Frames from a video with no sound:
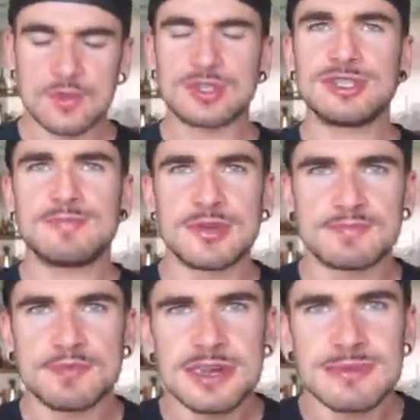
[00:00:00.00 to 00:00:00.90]
So this
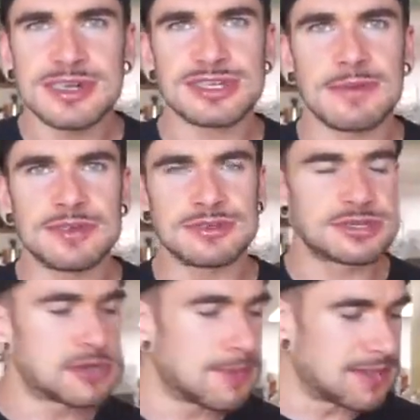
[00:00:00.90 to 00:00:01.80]
bowl's pretty much empty, there's
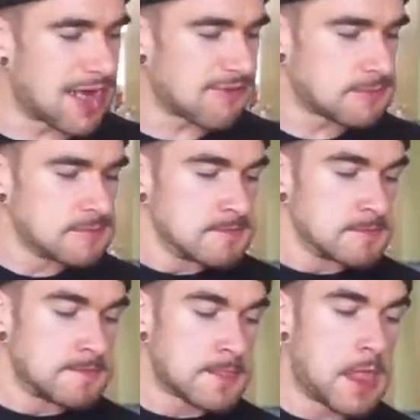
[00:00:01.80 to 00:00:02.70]
just a little bit left.
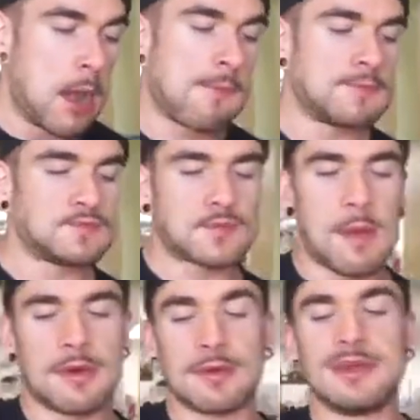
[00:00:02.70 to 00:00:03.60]

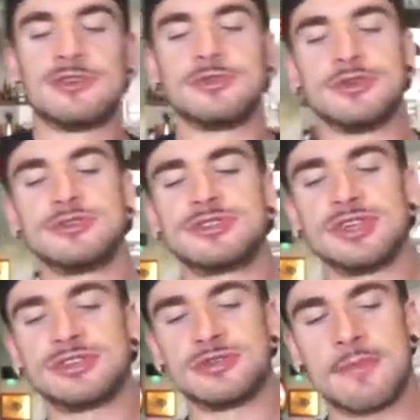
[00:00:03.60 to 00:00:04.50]
I'm gonna reintroduce
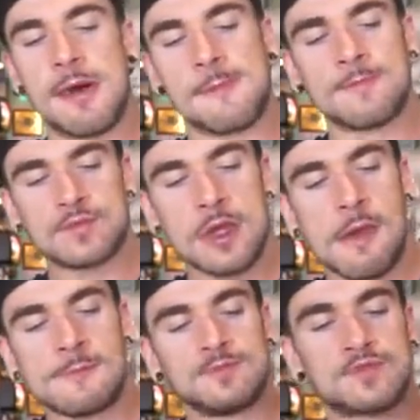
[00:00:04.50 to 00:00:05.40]
this and
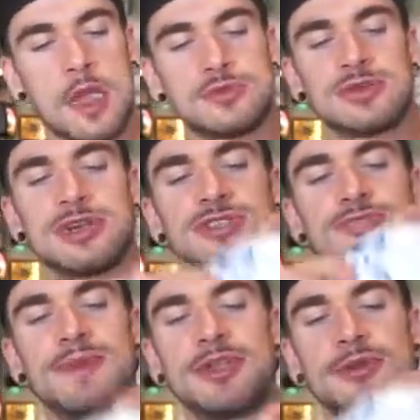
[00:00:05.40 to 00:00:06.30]
try to
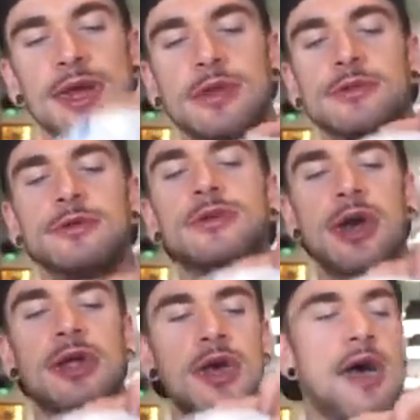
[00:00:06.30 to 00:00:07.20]
spin it around and cool it
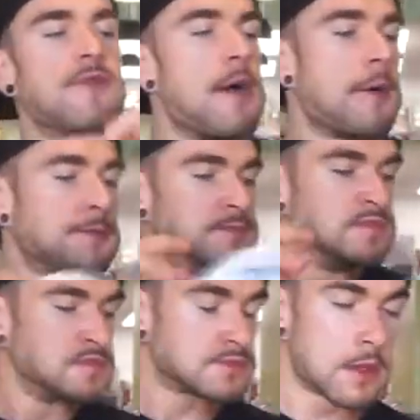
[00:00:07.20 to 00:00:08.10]
all off.
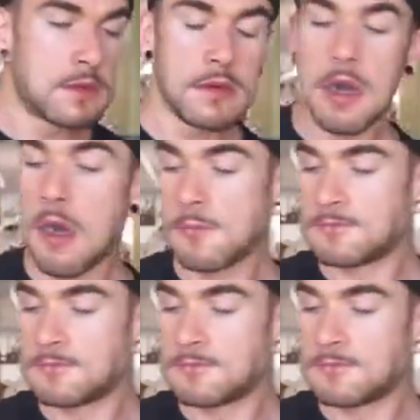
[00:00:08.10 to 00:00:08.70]
Whew.